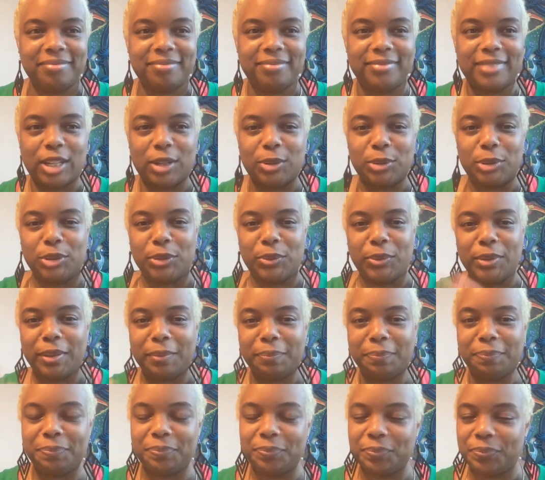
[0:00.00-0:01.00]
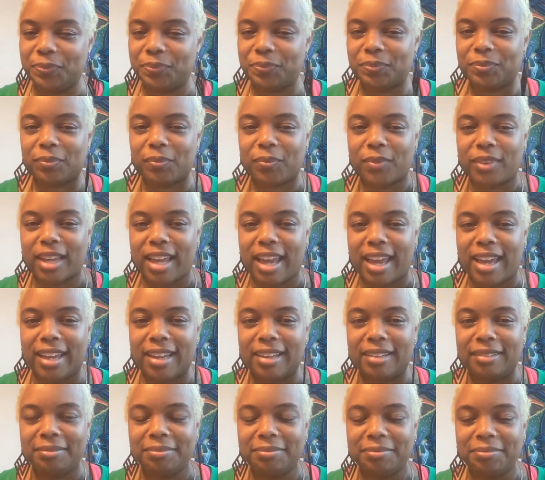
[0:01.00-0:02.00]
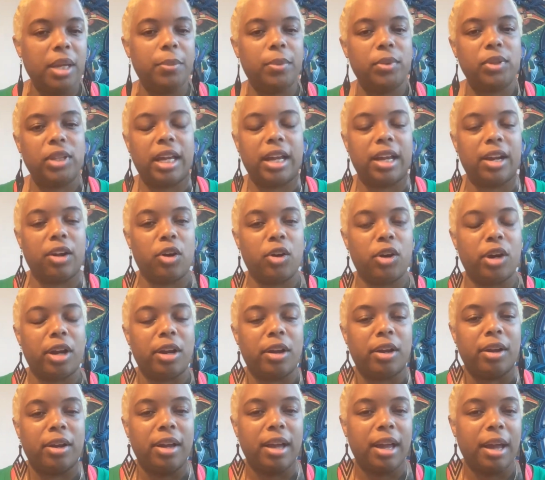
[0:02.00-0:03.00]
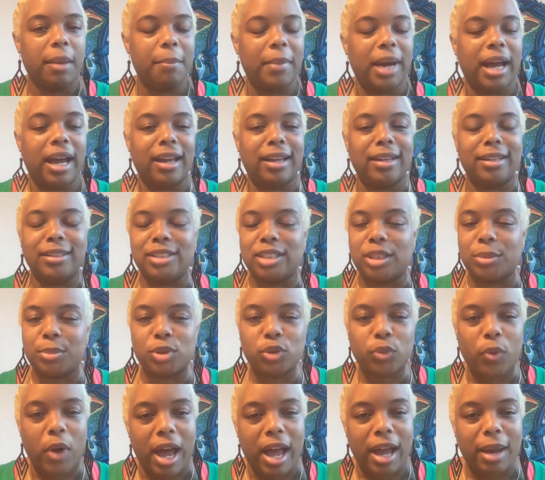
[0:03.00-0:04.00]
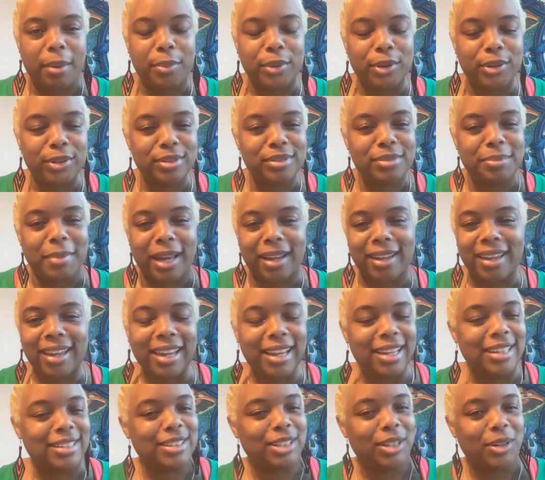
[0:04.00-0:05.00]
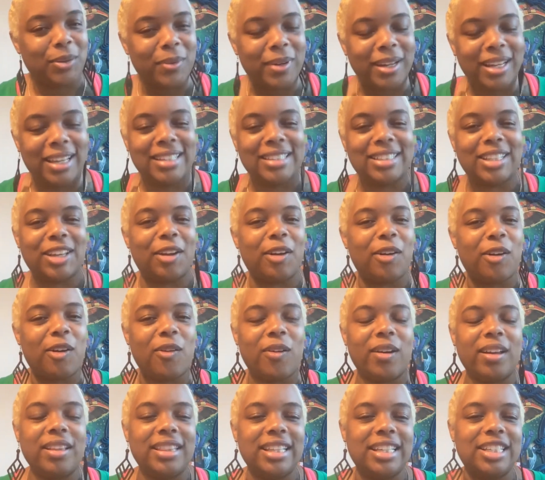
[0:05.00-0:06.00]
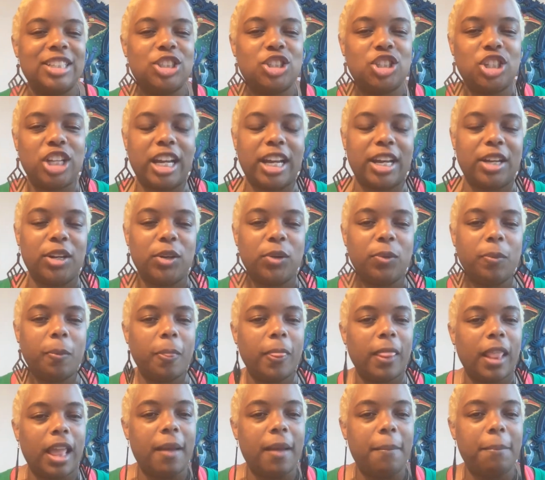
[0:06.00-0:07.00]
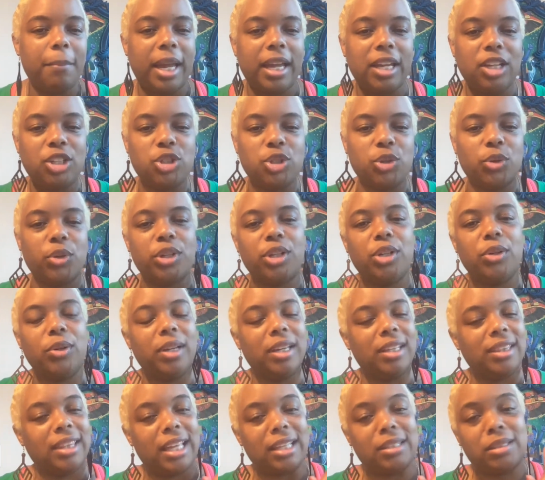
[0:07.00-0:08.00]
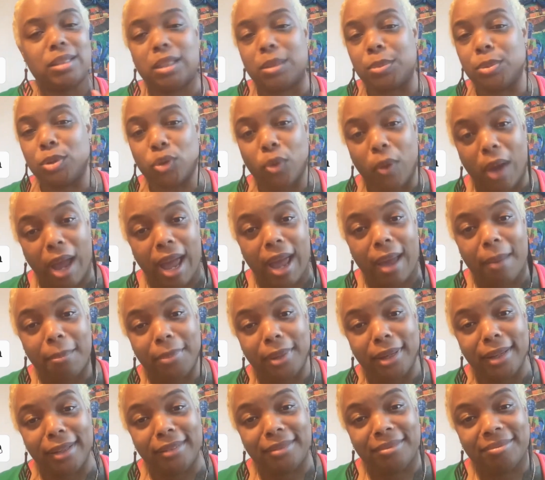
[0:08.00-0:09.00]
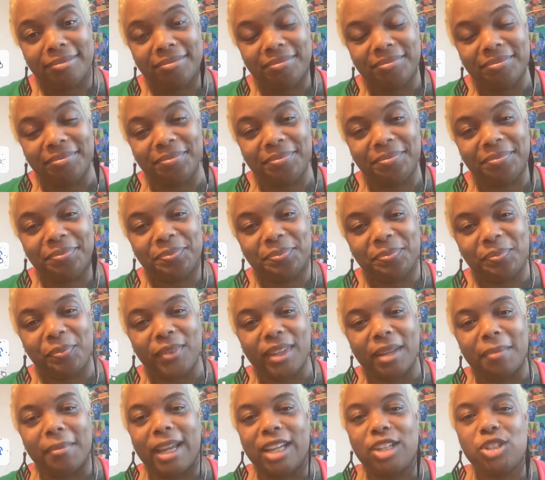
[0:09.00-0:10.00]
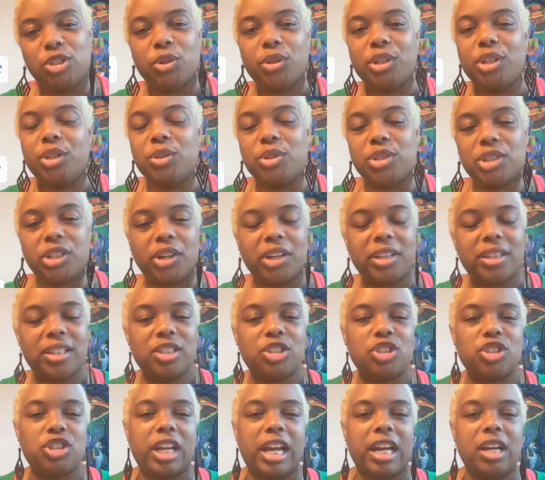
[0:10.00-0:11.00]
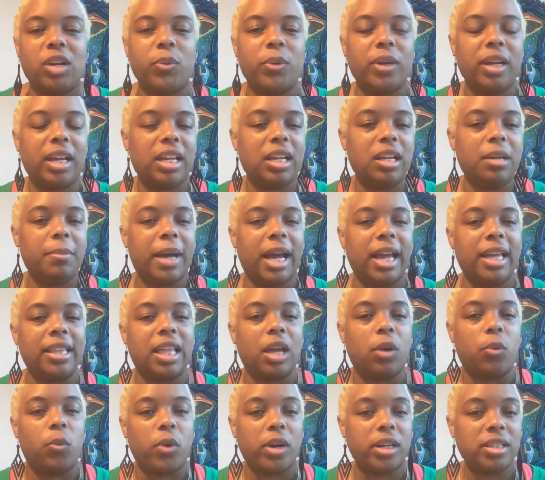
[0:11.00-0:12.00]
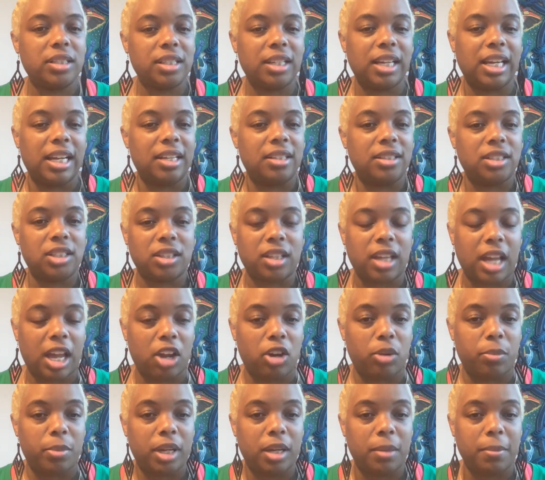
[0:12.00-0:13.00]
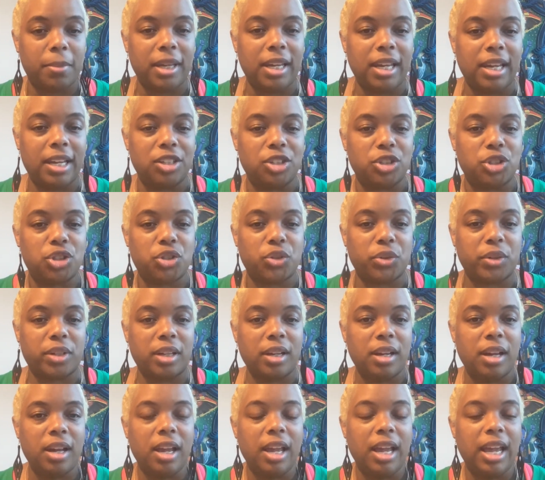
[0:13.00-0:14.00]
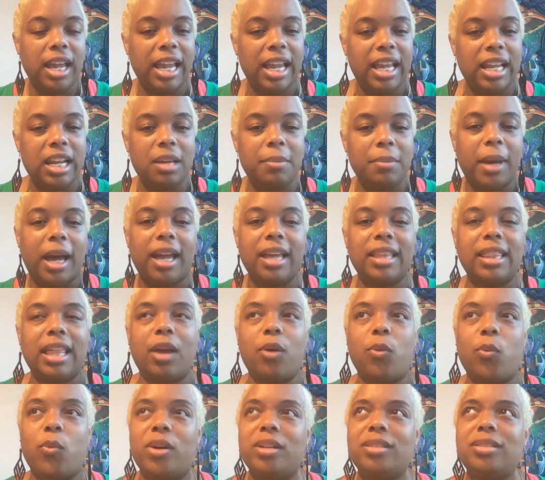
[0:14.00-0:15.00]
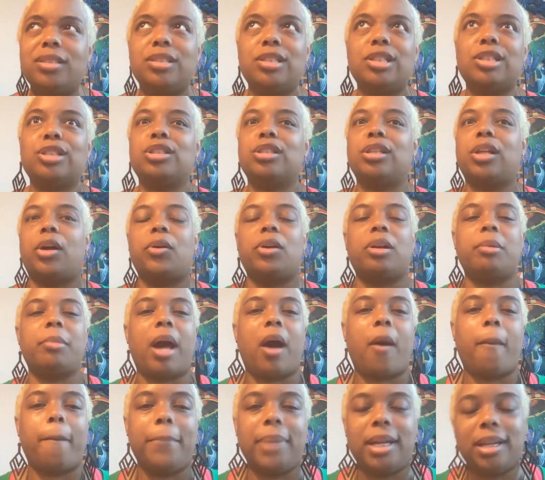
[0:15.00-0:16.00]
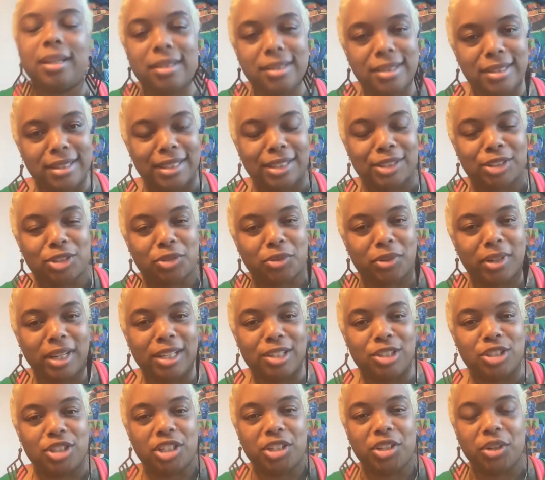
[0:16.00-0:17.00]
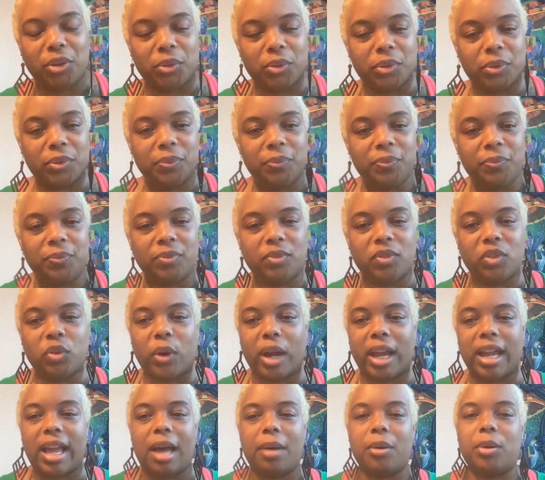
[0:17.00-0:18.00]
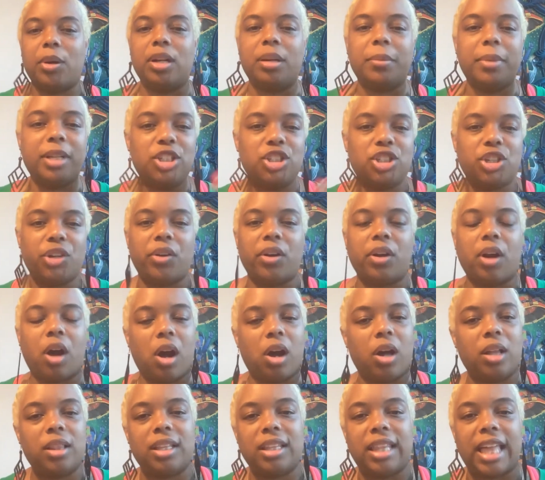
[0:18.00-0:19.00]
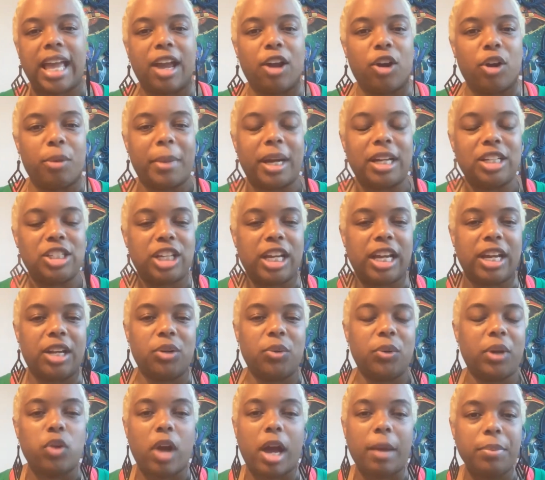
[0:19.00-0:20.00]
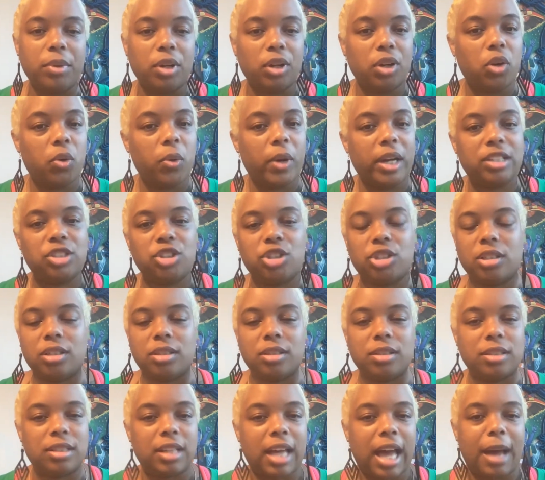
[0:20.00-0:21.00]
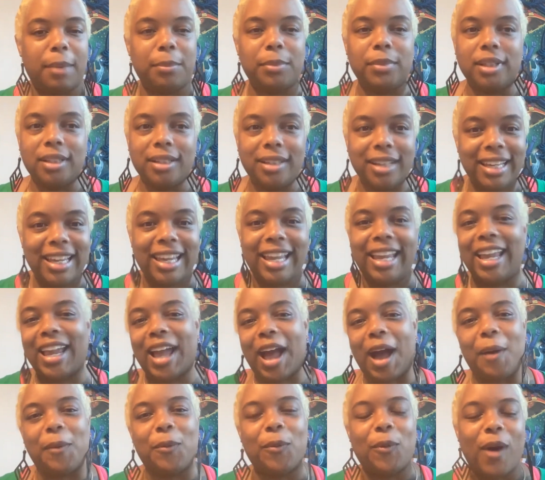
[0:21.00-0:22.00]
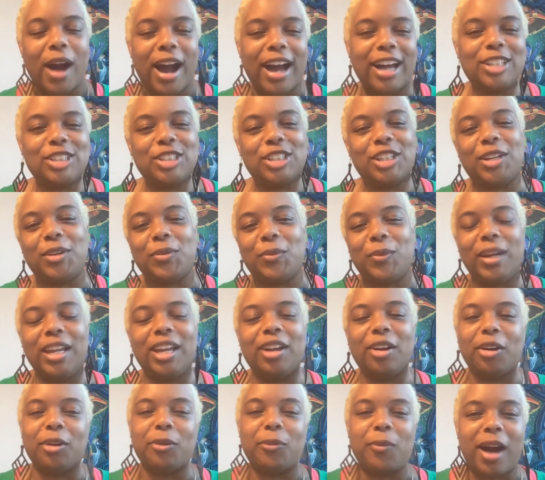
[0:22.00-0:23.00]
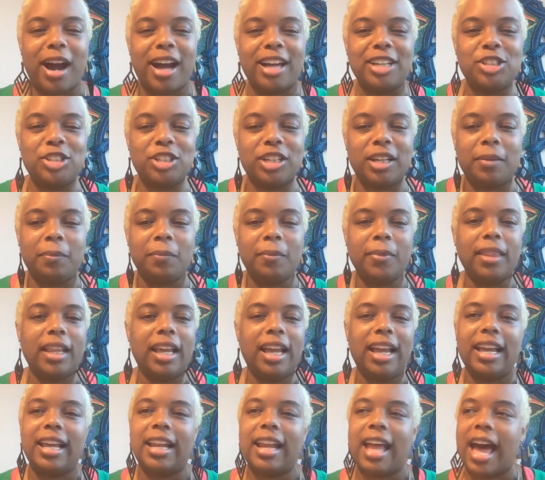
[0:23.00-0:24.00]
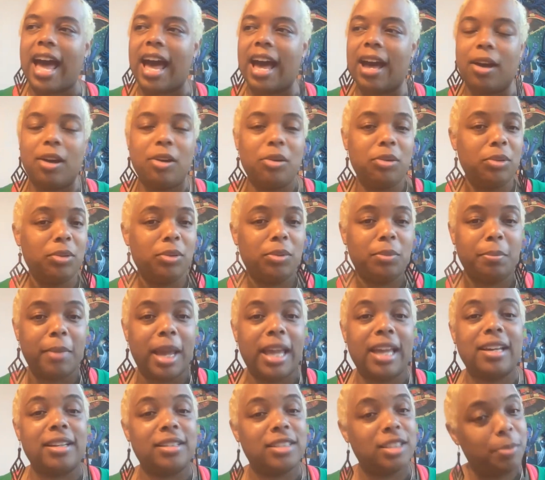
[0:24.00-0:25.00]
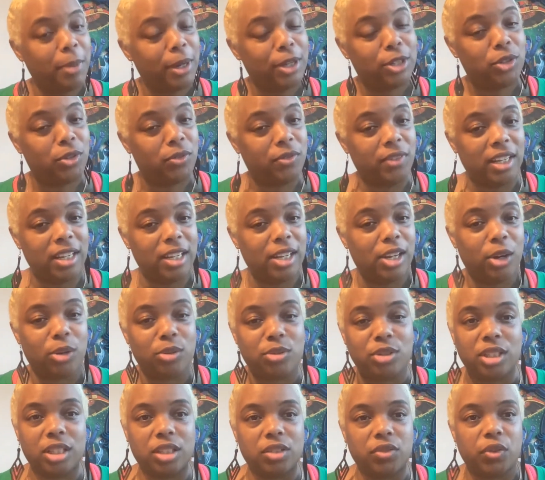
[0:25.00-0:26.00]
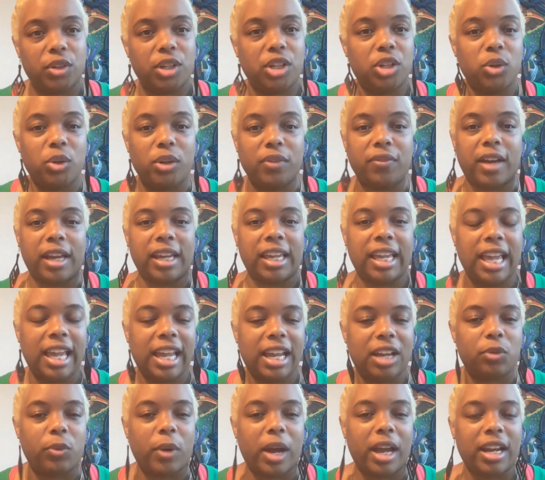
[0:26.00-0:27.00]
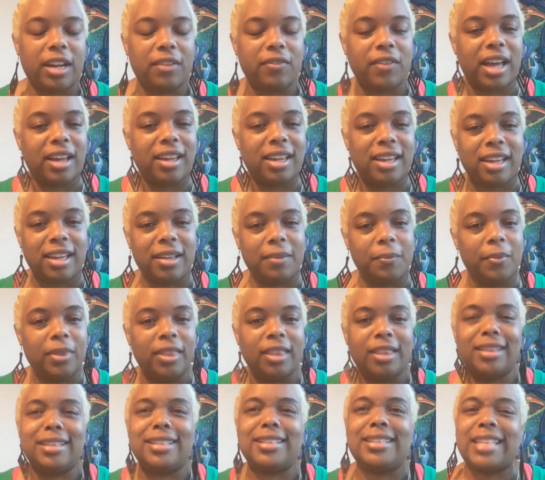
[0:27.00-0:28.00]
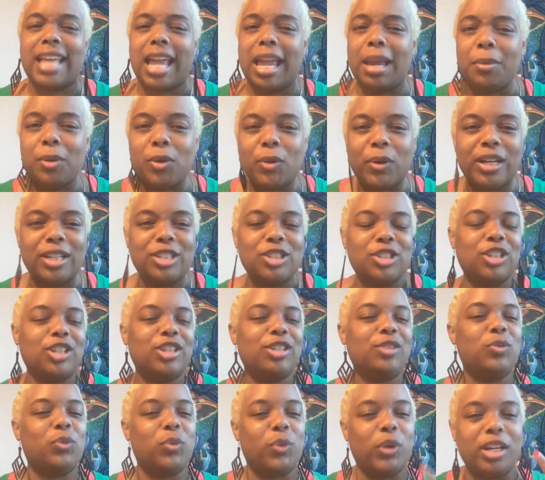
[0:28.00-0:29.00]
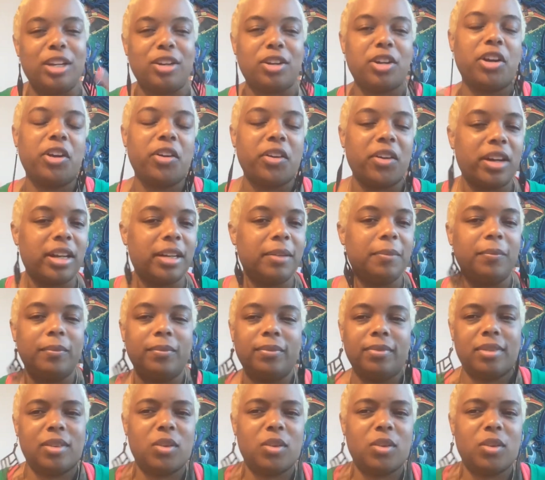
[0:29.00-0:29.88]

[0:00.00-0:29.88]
Don't do it. Okay. People that are my subscribers, my kings and queens that are on this channel, make sure you hit that subscribe button. Make sure you share this channel with anybody that wants to get into the Airbnb industry, anybody that wants to just learn about business in general, right? I'm going to be sharing all of that on my channel. Drop your questions. I'm looking, I'm watching, we are watching, and I'll make a special video just for you if I can, right? If I get the same question reoccurring,